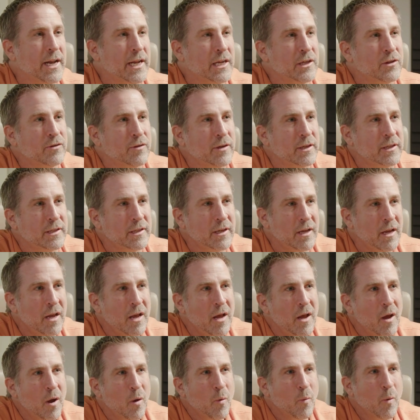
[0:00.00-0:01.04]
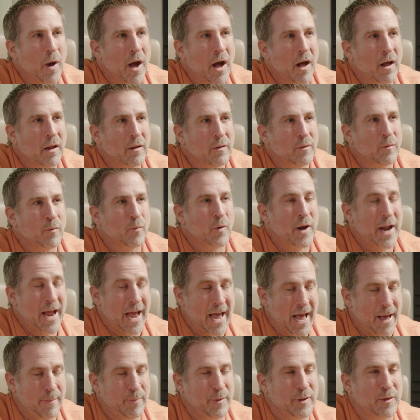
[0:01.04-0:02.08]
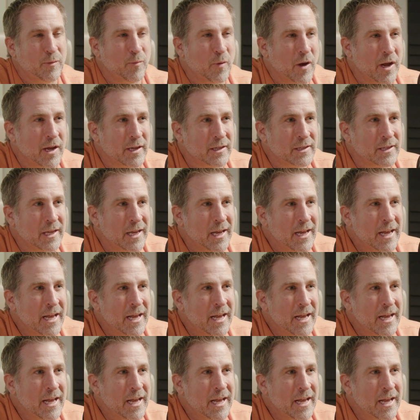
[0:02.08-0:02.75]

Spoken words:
interest. Well, what happened was